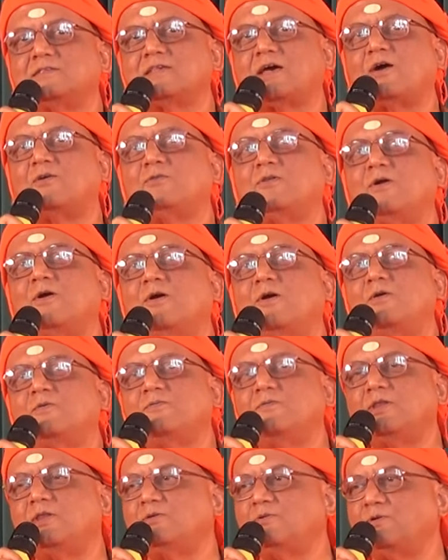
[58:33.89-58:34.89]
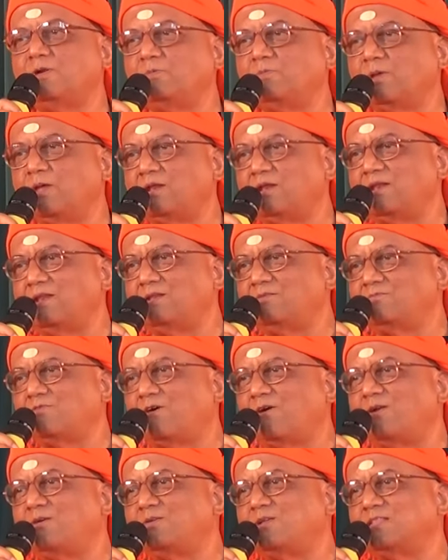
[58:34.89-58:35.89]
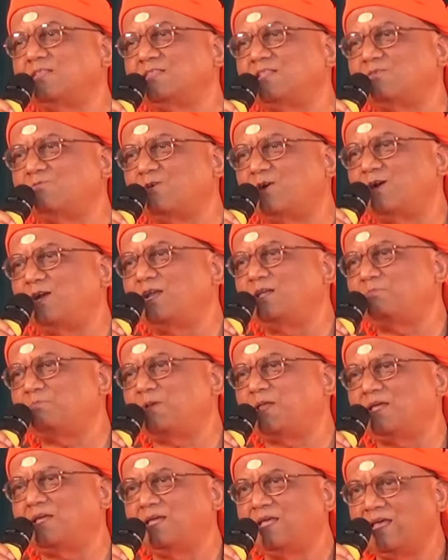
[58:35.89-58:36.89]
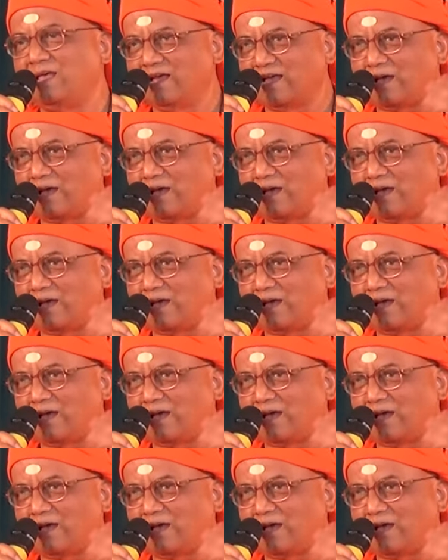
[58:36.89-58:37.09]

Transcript: how long will you remain involved in the worldly play?